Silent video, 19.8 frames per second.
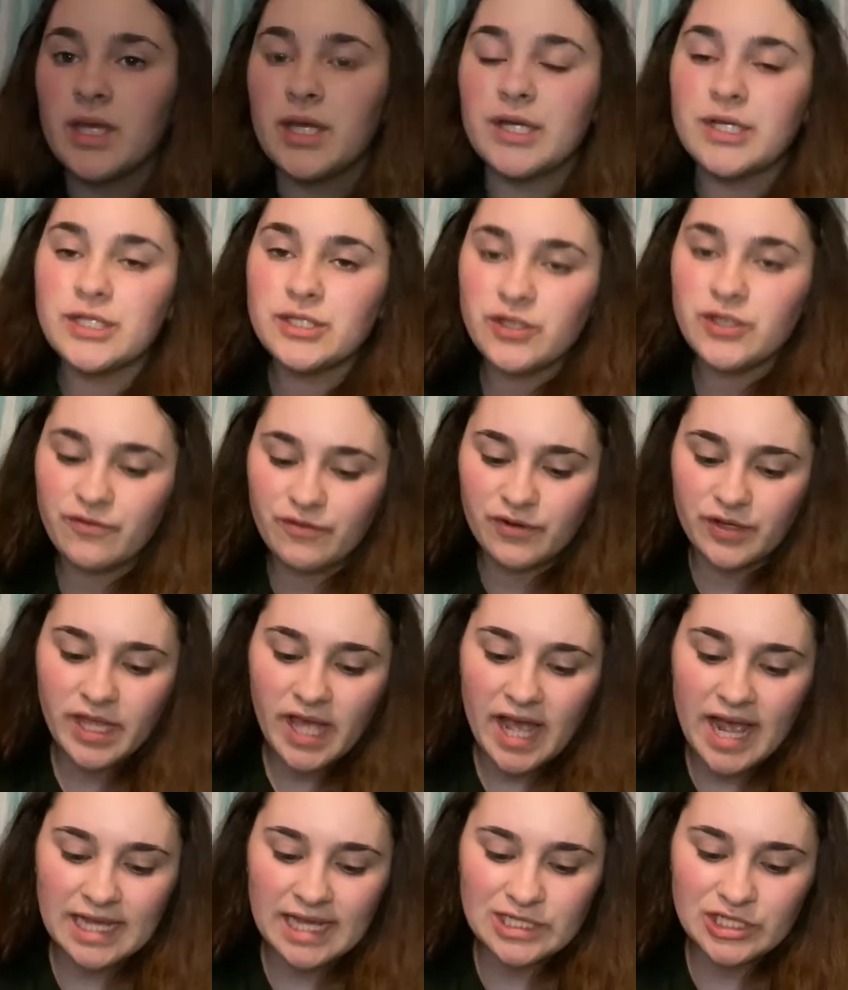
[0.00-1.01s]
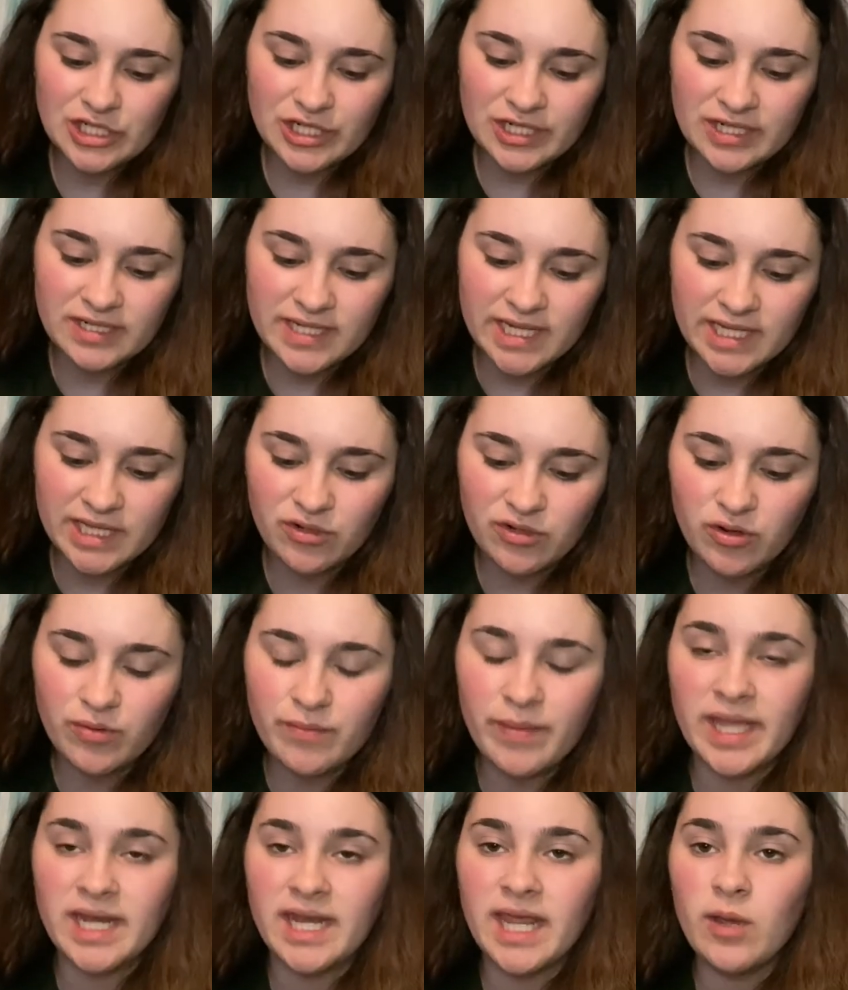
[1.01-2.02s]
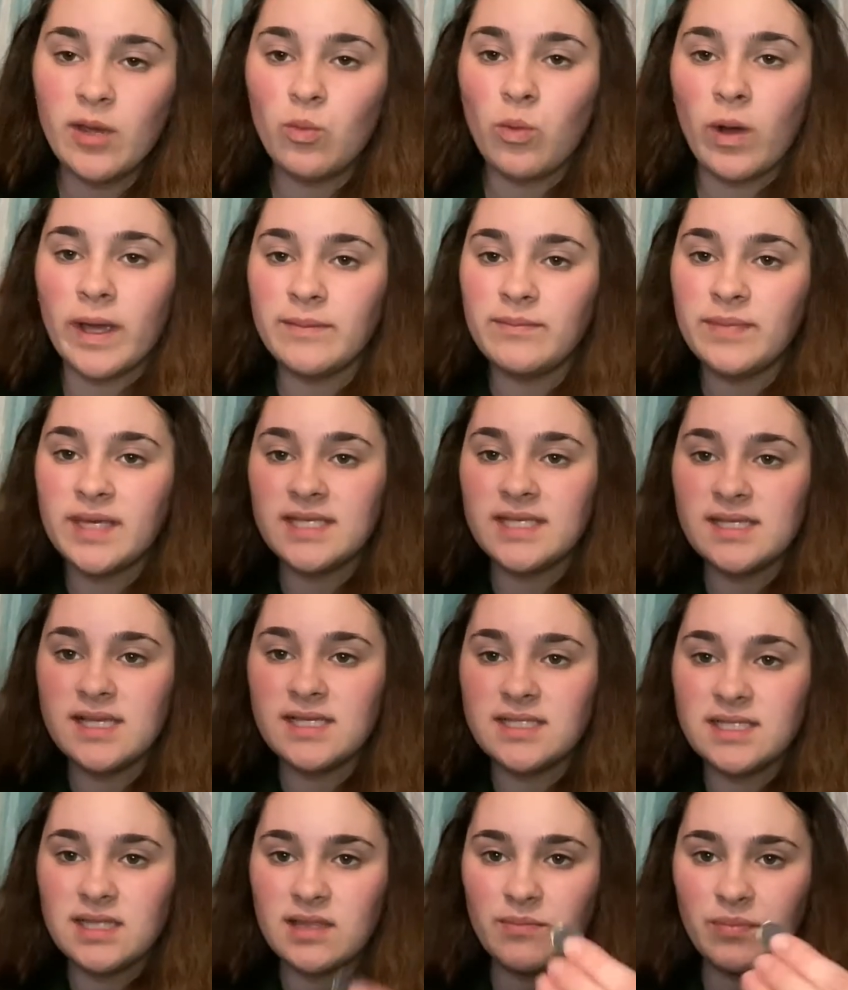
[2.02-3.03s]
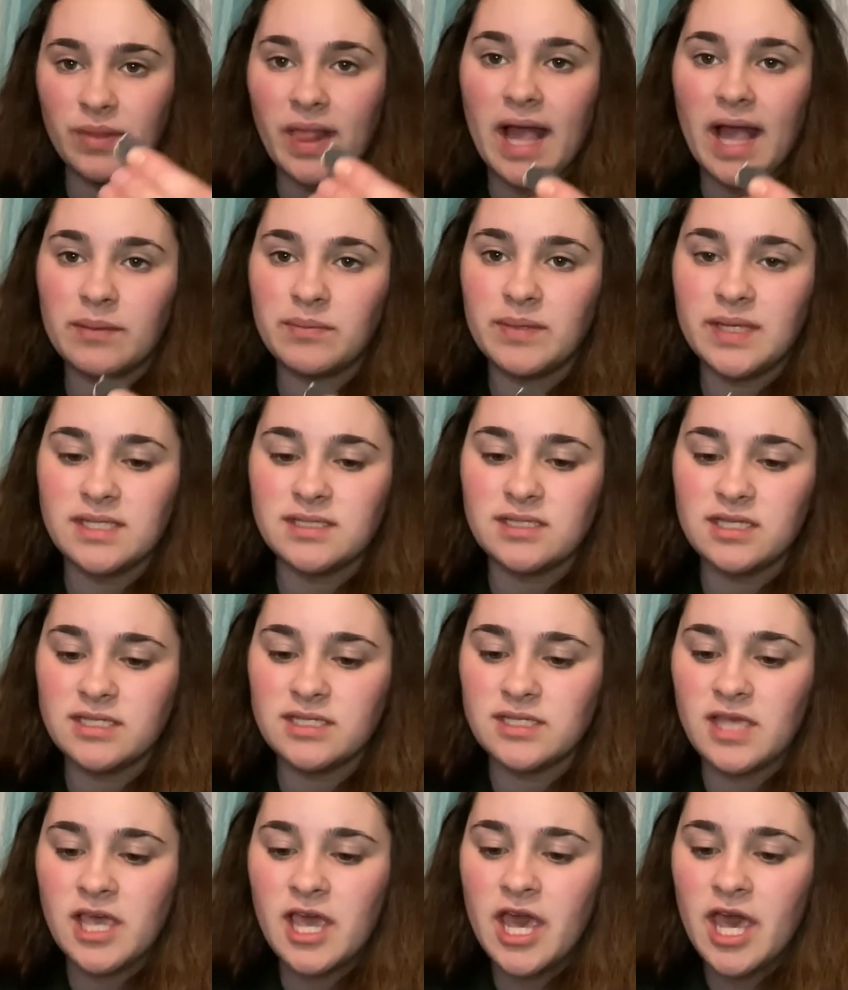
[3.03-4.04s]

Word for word: So for the eyes, you're going to take the remaining white pieces and the black pieces,